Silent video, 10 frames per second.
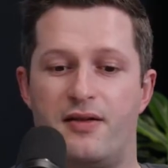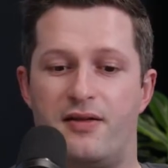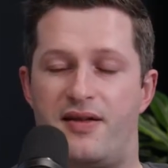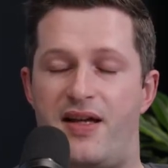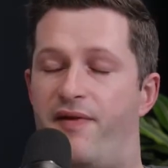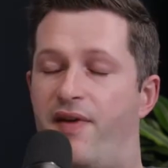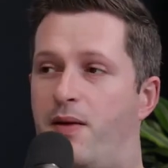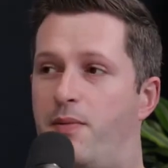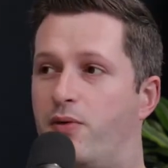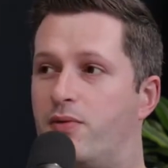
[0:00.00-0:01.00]
just had
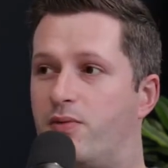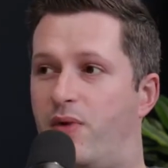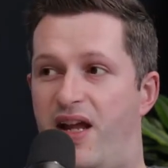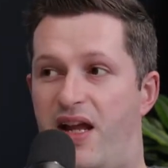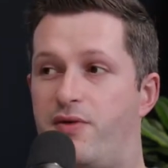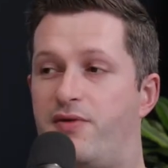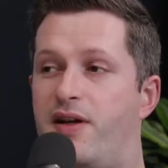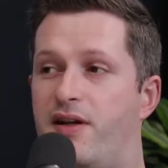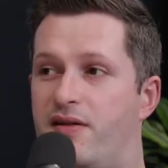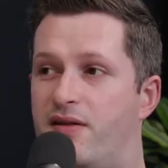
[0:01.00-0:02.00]
available when he was
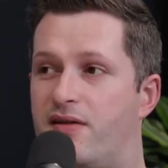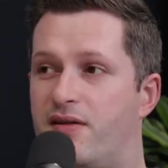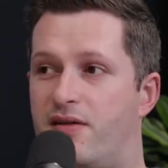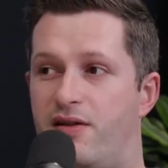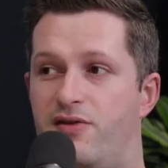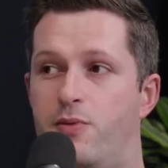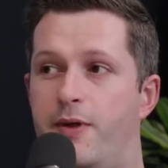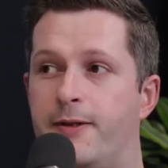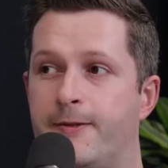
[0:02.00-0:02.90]
ready to consume it.